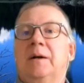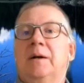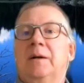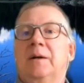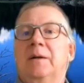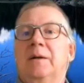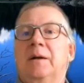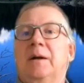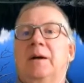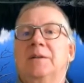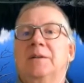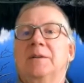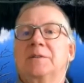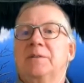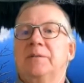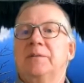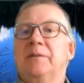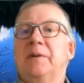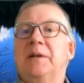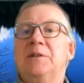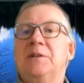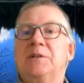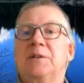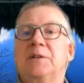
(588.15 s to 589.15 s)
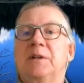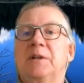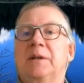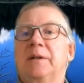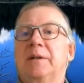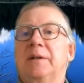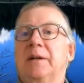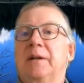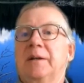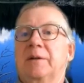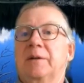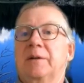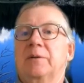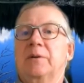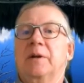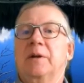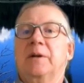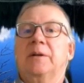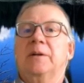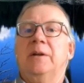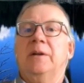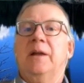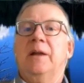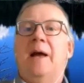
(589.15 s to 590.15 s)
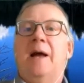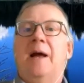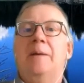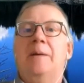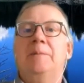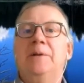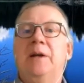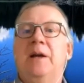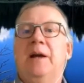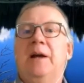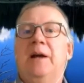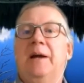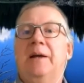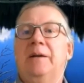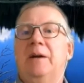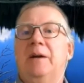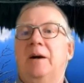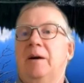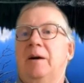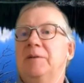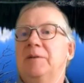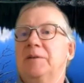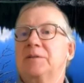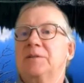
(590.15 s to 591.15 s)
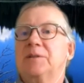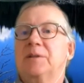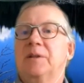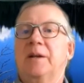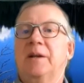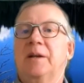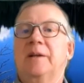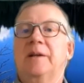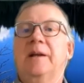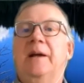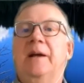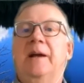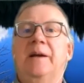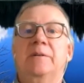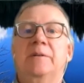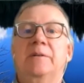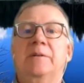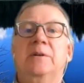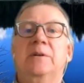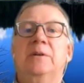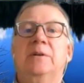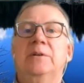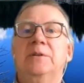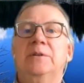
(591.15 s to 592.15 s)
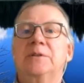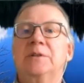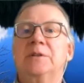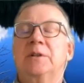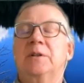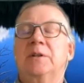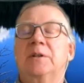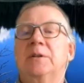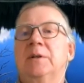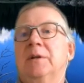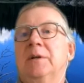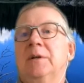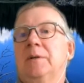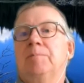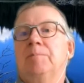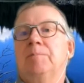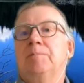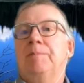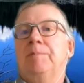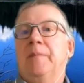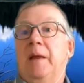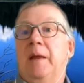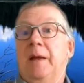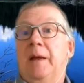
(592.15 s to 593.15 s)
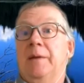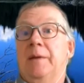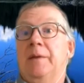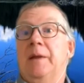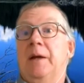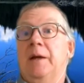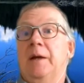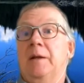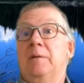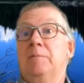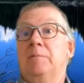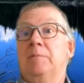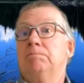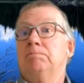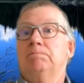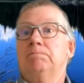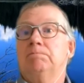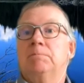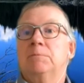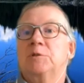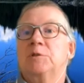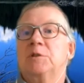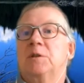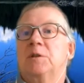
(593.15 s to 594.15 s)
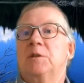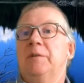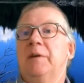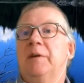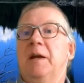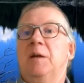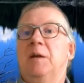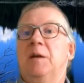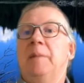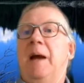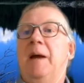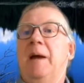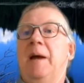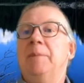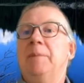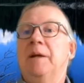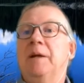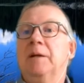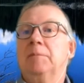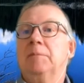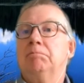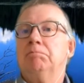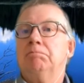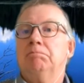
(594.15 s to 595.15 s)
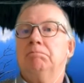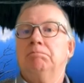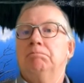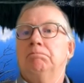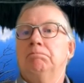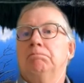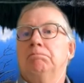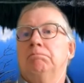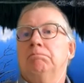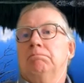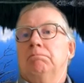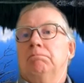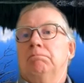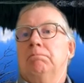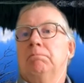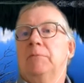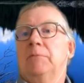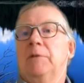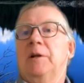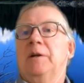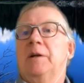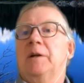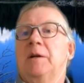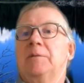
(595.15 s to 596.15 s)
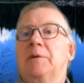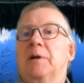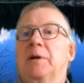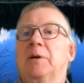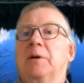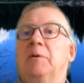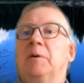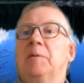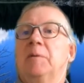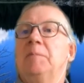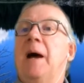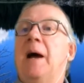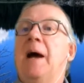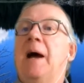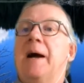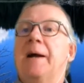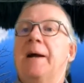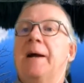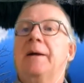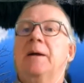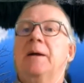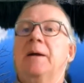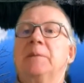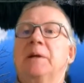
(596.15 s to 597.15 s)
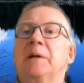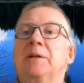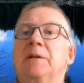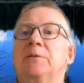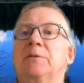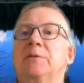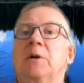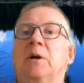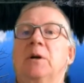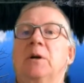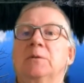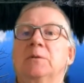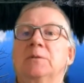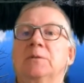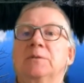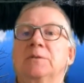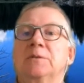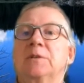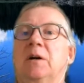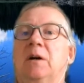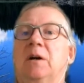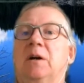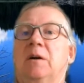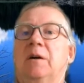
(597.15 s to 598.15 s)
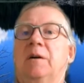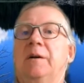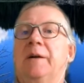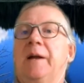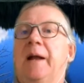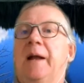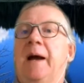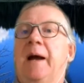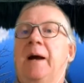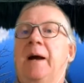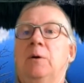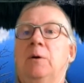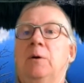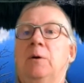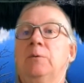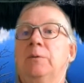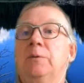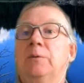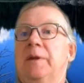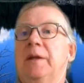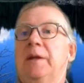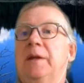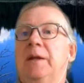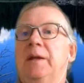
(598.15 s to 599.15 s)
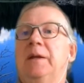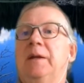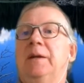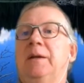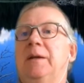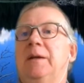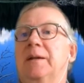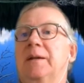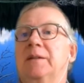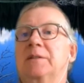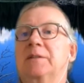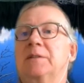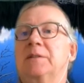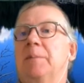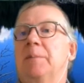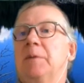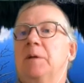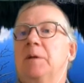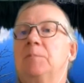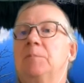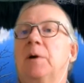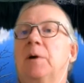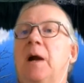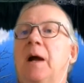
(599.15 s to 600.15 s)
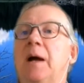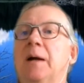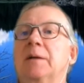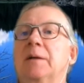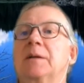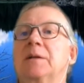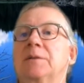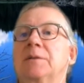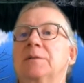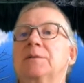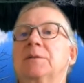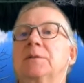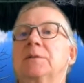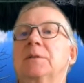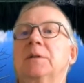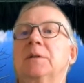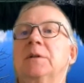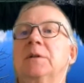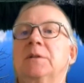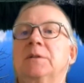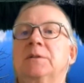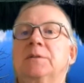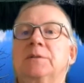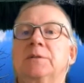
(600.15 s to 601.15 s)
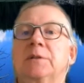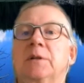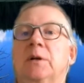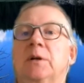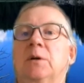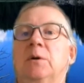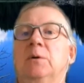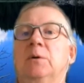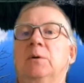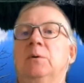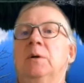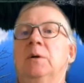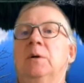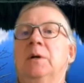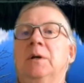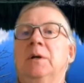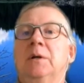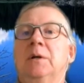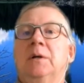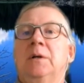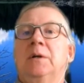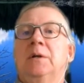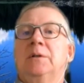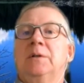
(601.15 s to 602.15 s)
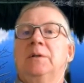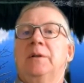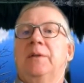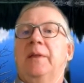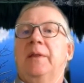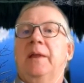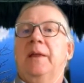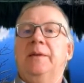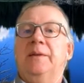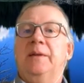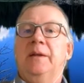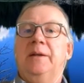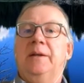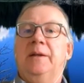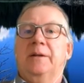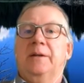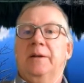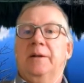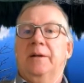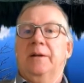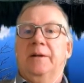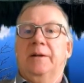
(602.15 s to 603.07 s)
conservation and critical habitat, obviously in agriculture, and then survey and mapping. They're never going back. I mean, drones are now the accepted practice. So to think that you're going to